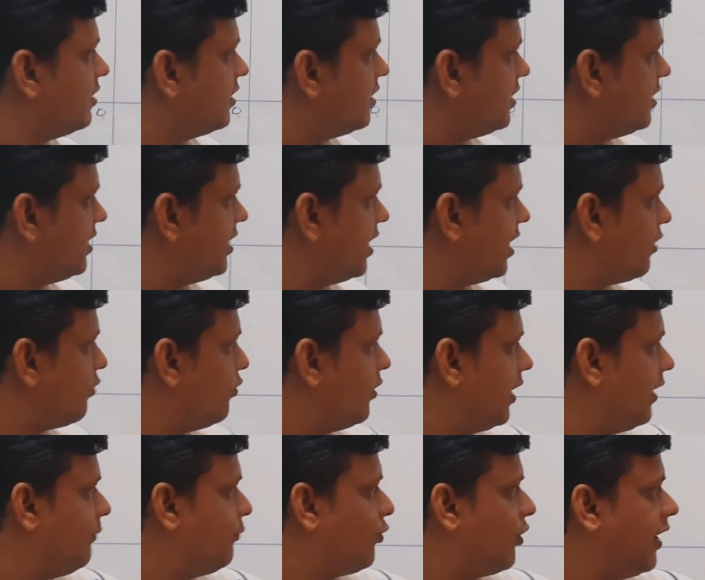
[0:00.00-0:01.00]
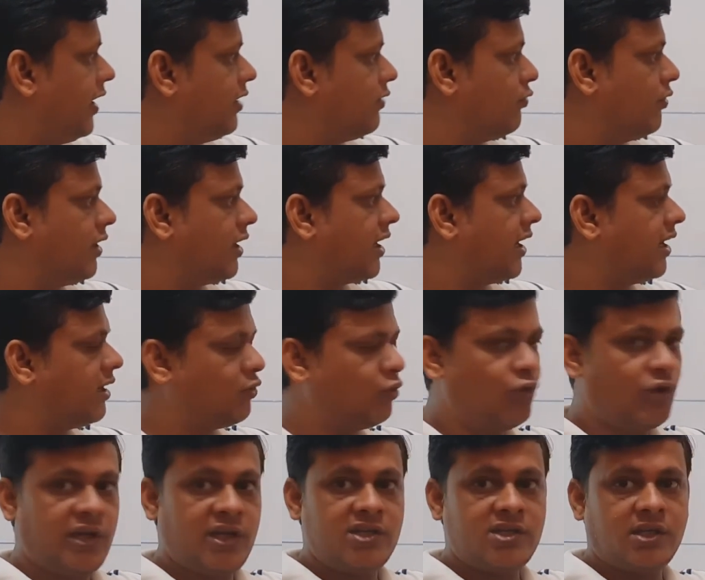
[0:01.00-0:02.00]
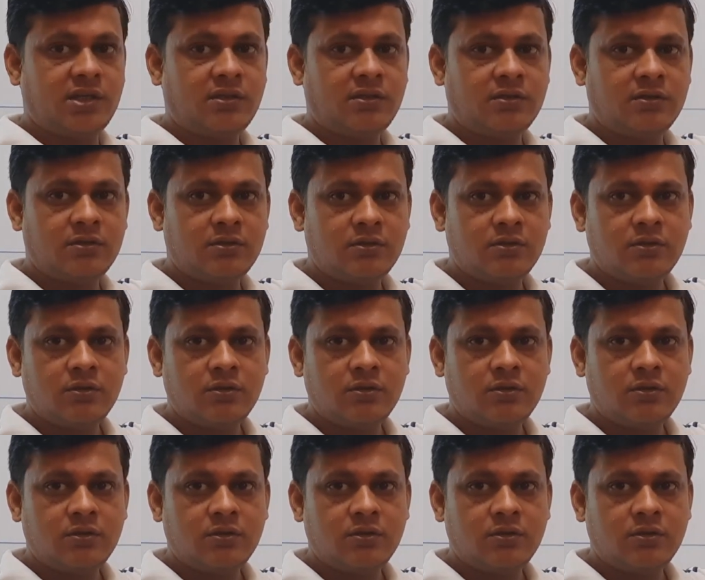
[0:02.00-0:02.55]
Here one point we get origin,